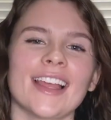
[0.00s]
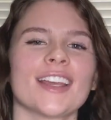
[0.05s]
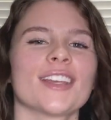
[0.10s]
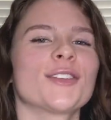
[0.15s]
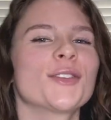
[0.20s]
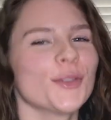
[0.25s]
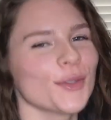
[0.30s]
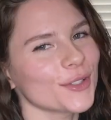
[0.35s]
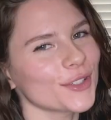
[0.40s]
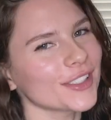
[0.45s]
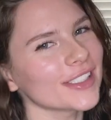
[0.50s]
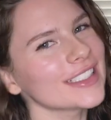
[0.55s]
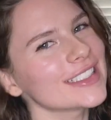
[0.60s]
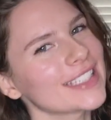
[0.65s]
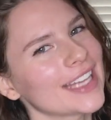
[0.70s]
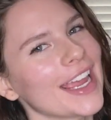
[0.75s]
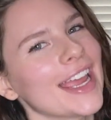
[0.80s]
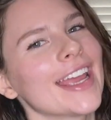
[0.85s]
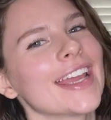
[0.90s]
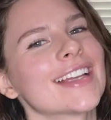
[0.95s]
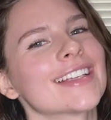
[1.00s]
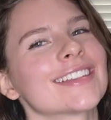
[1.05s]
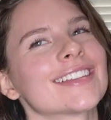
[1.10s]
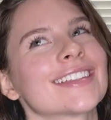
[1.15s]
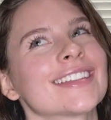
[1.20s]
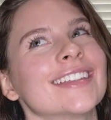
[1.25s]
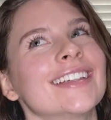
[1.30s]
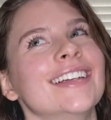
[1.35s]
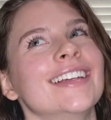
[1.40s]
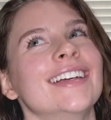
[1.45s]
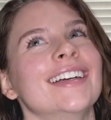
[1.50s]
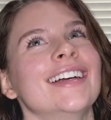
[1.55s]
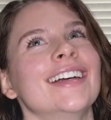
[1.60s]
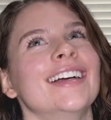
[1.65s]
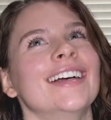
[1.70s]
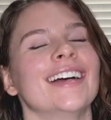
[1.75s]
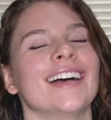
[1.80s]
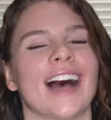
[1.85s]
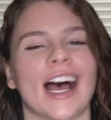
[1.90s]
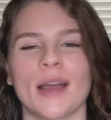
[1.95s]
usually takes,
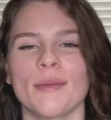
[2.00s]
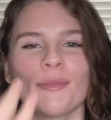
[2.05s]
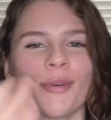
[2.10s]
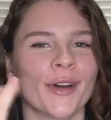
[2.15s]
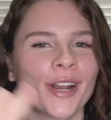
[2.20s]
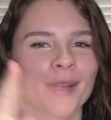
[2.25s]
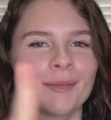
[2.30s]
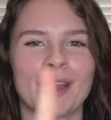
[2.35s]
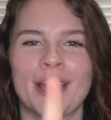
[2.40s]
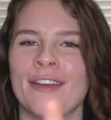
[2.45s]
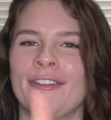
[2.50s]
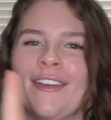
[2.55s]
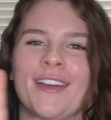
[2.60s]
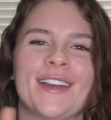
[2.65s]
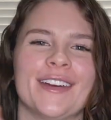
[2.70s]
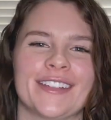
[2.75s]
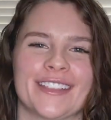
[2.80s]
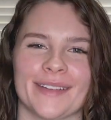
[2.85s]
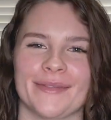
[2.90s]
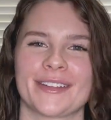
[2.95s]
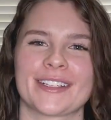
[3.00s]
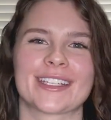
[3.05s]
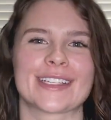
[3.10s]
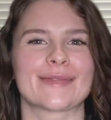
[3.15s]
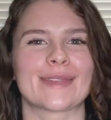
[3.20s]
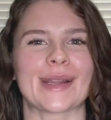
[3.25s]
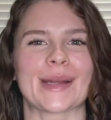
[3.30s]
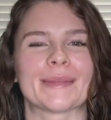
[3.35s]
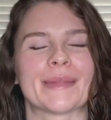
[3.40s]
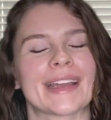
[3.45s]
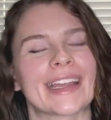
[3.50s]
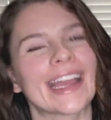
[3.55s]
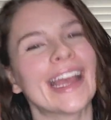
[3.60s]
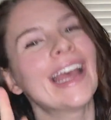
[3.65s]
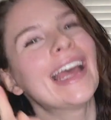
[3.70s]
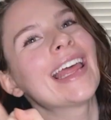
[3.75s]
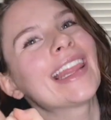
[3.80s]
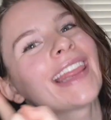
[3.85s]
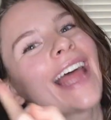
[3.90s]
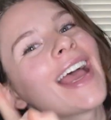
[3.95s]
I'm putting my finger so much in the thing, I'm like,
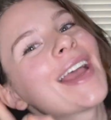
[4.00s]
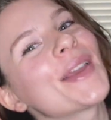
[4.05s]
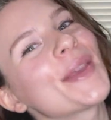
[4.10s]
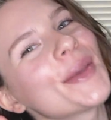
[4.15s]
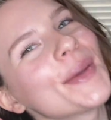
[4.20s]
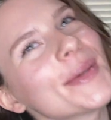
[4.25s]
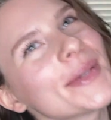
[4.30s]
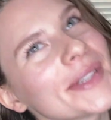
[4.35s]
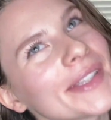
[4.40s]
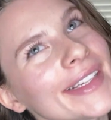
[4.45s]
that usually